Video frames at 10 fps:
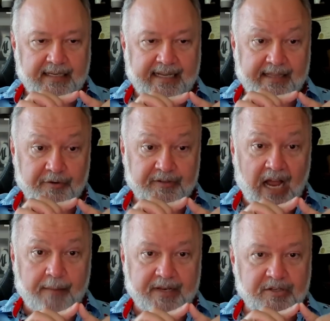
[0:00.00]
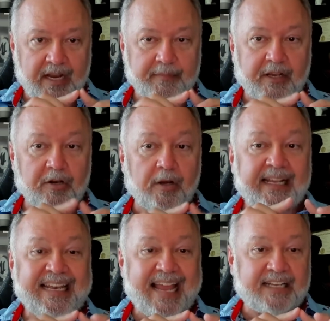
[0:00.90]
in their diamond shape, they could only
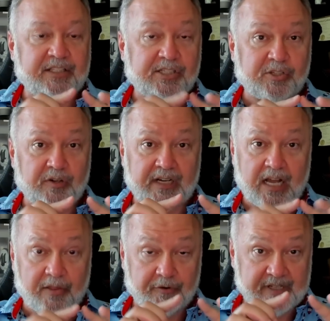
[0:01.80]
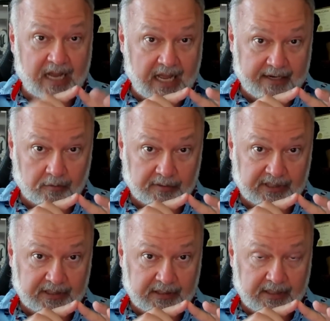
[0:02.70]
connect to certain other tiles